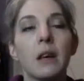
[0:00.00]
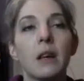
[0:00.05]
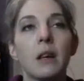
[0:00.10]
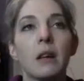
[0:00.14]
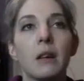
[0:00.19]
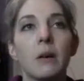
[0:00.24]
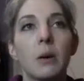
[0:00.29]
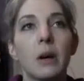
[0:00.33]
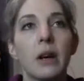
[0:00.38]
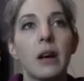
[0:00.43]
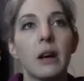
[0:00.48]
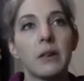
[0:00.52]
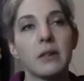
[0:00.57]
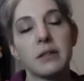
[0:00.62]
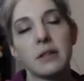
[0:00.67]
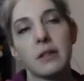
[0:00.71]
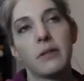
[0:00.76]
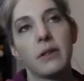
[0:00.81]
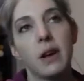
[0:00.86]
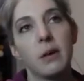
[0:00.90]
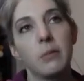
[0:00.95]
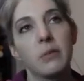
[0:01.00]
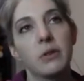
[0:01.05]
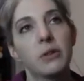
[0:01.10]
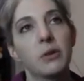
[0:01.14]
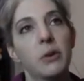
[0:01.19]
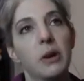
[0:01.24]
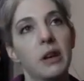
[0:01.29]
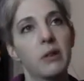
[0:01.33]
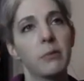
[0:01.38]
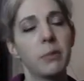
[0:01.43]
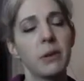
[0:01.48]
what else have I been
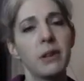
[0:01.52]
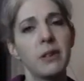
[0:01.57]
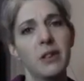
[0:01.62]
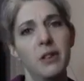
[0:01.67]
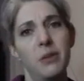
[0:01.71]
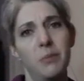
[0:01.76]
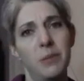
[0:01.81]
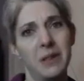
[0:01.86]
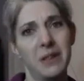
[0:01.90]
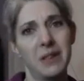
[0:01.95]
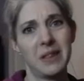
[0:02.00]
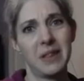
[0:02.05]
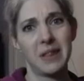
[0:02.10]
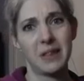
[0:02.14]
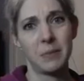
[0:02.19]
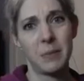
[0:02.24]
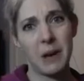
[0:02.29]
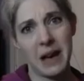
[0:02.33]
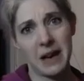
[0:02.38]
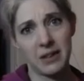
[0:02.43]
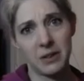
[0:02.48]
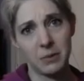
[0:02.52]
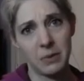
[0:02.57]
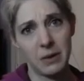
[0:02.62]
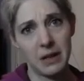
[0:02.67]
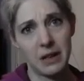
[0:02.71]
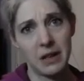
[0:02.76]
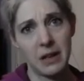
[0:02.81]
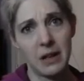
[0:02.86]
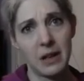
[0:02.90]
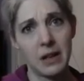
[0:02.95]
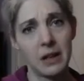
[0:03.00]
doing? I've been a little busy this past
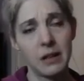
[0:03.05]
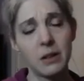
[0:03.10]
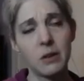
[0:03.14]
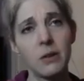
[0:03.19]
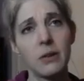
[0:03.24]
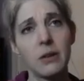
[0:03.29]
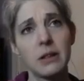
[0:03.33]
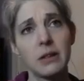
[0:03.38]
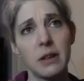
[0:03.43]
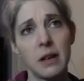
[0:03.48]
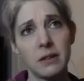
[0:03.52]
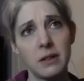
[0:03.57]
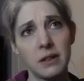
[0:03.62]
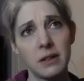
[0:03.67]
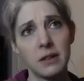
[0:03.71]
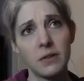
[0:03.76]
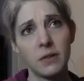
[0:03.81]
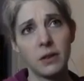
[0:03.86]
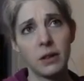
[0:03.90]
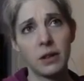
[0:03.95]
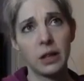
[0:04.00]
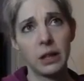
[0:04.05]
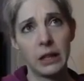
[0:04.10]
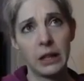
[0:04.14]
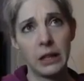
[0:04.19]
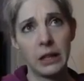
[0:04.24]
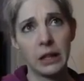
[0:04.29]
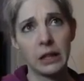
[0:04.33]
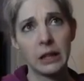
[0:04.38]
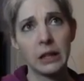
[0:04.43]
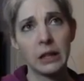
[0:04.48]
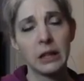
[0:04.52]
week. I had to go to the dentist for
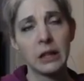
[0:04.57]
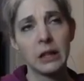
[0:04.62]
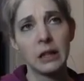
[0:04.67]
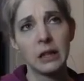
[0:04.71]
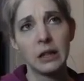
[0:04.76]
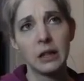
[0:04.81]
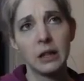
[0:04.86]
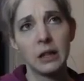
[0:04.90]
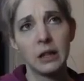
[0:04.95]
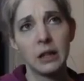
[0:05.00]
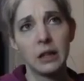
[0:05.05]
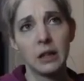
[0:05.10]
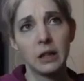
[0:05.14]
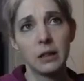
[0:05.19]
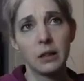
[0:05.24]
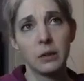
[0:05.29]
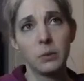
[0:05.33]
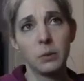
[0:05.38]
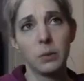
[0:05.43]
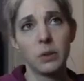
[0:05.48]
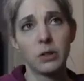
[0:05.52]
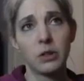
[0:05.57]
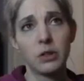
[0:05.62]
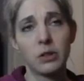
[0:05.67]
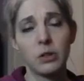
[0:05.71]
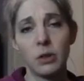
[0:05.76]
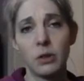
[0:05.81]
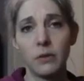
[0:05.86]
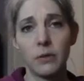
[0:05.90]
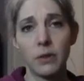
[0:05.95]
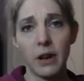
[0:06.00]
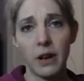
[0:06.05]
cleaning, which
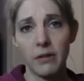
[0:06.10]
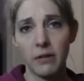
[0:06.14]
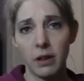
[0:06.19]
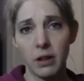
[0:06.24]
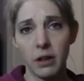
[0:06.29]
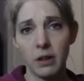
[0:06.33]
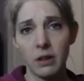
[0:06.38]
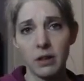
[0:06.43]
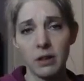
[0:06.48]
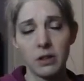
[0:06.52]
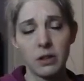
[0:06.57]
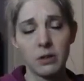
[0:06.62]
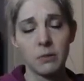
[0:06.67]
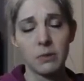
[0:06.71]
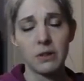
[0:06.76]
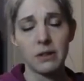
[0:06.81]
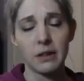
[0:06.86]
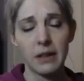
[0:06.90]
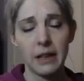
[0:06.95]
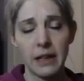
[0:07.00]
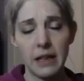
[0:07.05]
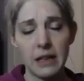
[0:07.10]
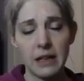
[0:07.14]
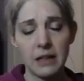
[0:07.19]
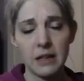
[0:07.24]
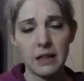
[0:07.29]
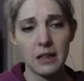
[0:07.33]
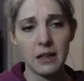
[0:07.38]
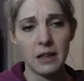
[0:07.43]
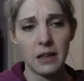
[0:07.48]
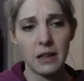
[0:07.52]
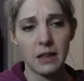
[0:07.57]
took forever. She was
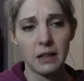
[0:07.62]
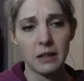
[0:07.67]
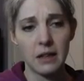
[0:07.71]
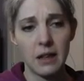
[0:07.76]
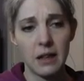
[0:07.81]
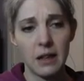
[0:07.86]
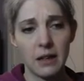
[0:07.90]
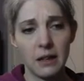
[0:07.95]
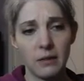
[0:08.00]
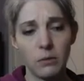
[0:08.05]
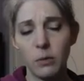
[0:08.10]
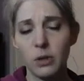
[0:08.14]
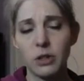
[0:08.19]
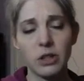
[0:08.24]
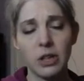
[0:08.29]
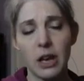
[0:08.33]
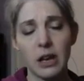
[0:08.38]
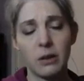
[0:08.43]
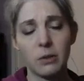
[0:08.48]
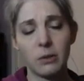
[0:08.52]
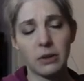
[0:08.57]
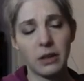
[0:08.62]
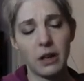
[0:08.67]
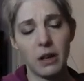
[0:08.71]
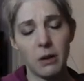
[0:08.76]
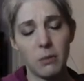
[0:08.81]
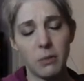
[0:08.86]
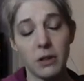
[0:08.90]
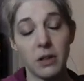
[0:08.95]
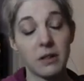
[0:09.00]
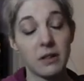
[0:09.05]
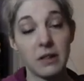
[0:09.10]
late, and then, which I don't care
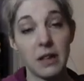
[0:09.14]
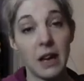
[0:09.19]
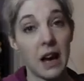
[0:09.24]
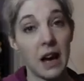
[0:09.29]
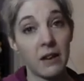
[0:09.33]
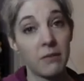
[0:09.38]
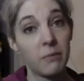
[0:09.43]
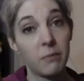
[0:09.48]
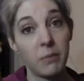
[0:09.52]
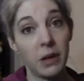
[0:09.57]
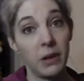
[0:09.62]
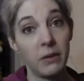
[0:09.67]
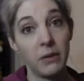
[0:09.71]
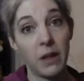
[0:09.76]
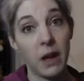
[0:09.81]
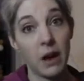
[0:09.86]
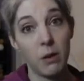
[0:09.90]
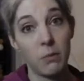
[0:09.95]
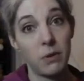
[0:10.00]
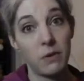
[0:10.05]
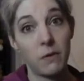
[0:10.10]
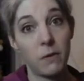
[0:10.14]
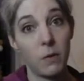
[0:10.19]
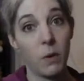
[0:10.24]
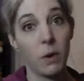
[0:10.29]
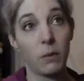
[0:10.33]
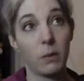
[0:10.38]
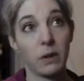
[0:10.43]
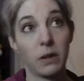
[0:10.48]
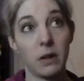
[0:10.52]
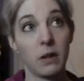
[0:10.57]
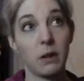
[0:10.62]
because I've been there
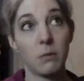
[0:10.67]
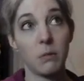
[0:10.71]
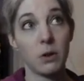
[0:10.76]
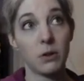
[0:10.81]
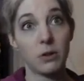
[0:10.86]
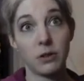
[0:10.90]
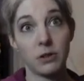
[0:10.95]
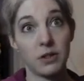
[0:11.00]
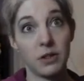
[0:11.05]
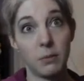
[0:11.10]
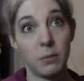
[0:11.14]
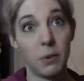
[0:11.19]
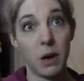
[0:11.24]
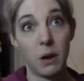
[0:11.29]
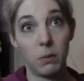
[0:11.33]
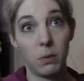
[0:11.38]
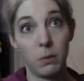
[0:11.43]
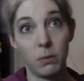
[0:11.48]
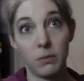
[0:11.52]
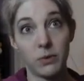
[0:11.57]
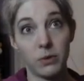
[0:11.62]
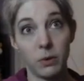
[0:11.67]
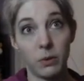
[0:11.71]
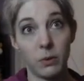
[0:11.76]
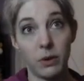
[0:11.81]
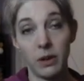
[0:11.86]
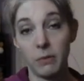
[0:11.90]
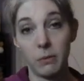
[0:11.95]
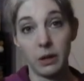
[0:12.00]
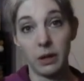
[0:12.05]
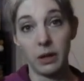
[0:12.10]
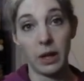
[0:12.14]
before with an emergency problem, so
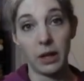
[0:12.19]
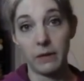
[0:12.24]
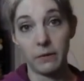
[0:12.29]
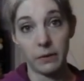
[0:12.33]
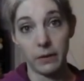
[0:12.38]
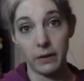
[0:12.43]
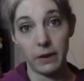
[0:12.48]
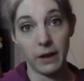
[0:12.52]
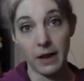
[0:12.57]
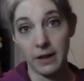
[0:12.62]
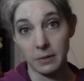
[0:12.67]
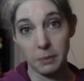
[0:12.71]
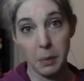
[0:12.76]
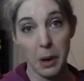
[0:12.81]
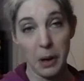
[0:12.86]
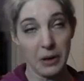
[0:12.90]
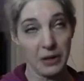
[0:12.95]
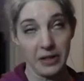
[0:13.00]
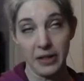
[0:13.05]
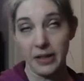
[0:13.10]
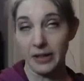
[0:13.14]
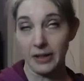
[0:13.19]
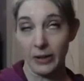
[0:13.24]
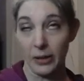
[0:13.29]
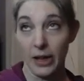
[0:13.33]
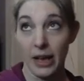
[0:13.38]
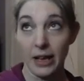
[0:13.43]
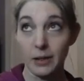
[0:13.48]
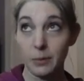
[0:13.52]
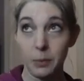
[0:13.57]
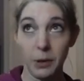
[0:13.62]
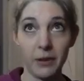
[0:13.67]
they've been late for the next person, so
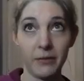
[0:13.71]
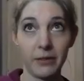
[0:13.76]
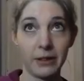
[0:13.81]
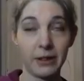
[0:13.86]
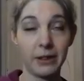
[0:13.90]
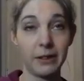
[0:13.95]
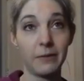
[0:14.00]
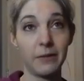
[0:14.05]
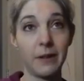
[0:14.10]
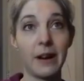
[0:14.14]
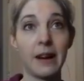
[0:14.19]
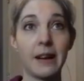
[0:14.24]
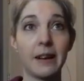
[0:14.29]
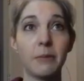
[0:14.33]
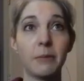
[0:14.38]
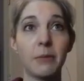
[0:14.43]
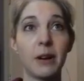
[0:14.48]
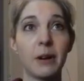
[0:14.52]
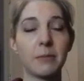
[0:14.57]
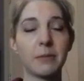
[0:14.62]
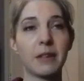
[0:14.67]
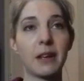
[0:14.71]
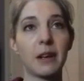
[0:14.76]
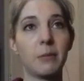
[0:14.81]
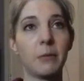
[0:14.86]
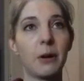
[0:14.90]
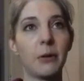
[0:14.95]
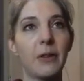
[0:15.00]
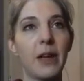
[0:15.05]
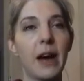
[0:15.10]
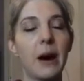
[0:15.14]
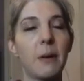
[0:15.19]
that's perfectly fine. I'm not upset
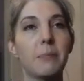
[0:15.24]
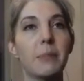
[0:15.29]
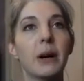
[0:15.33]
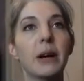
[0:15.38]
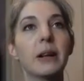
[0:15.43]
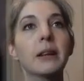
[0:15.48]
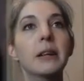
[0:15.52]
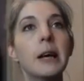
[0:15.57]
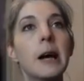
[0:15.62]
about that. But